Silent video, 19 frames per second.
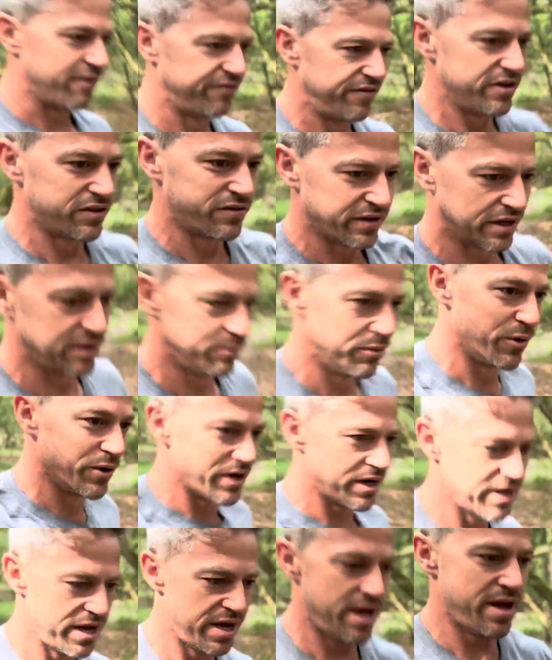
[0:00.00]
first thing in the
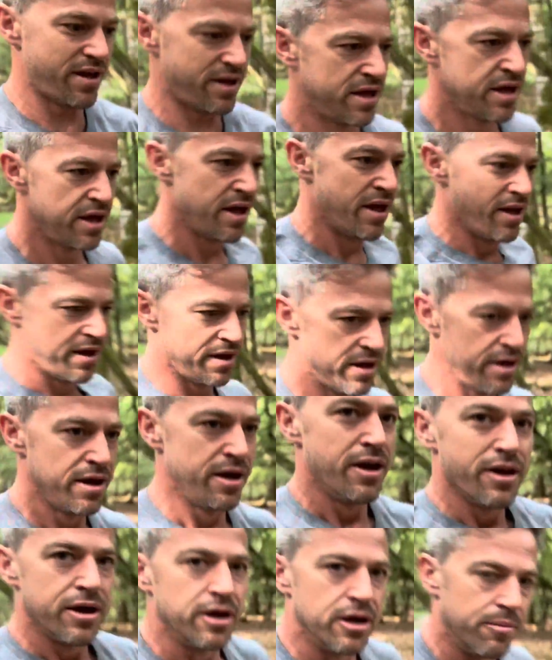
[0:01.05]
morning.
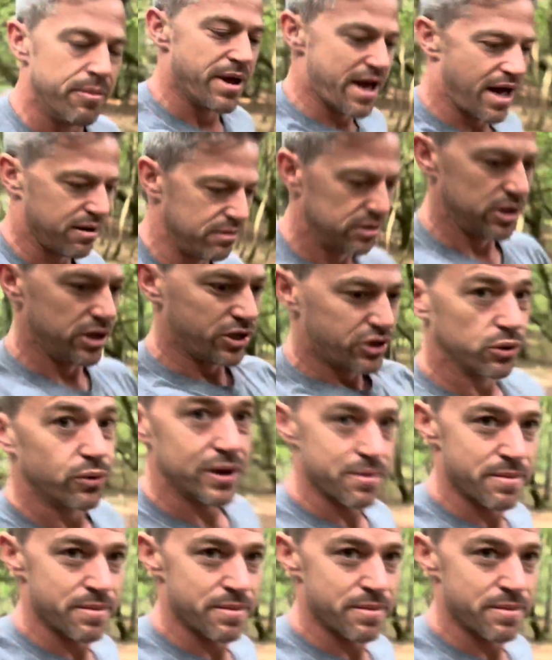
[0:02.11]
But yeah, 20